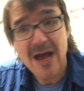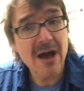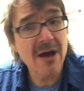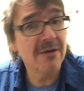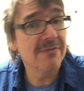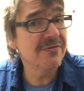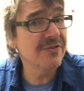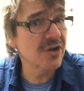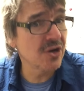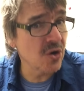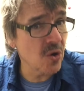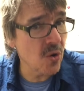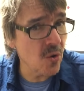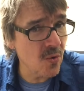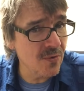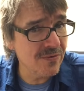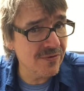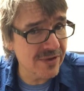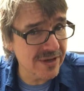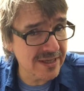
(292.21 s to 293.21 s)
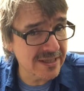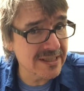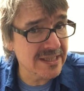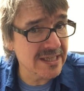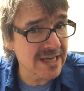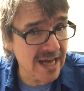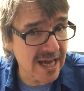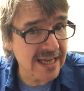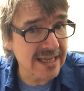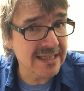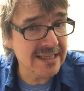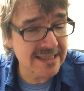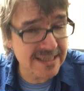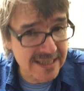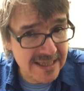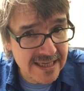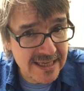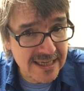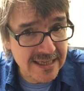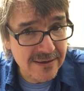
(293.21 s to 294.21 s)
of
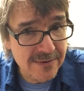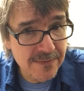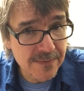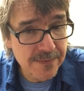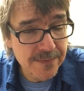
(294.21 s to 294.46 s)
COVID-19.